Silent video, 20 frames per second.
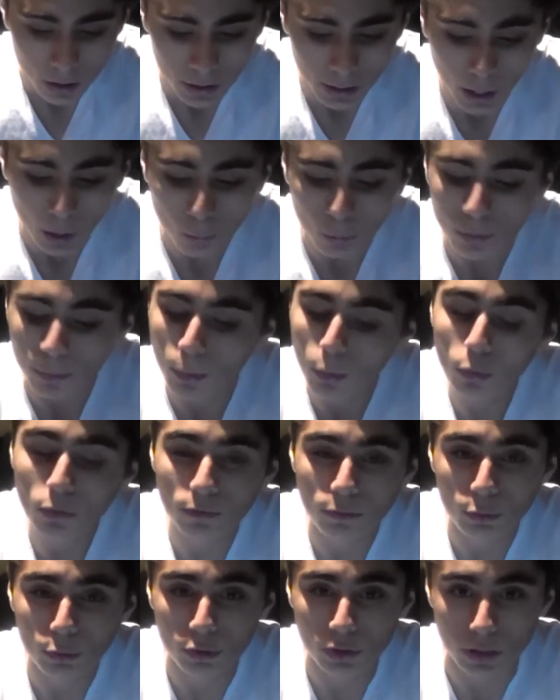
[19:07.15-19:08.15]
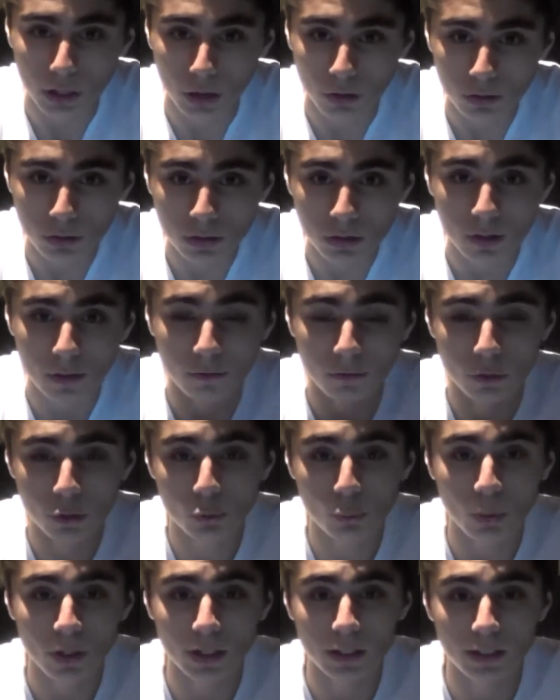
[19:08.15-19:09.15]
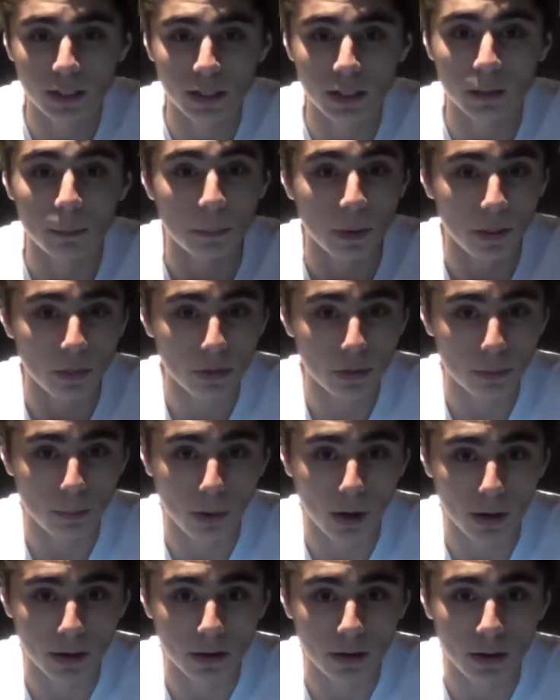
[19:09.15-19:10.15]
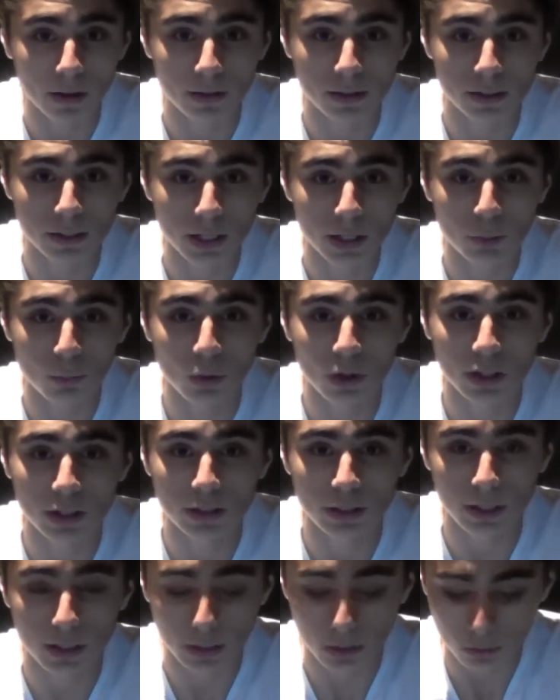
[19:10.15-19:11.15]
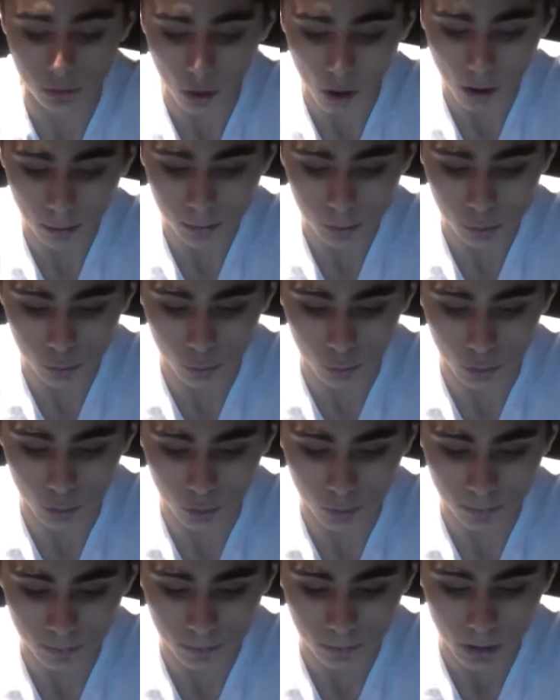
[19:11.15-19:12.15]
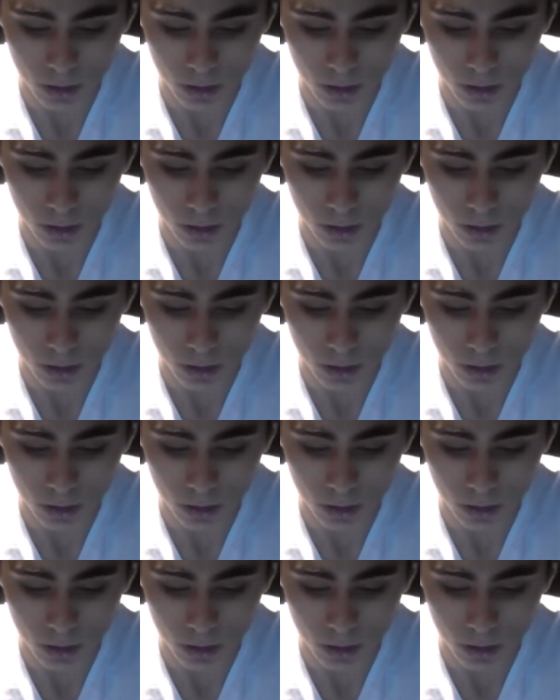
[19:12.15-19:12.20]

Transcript: Now, with both fuel cells, the first one containing benthic mud and the second one containing topsoil,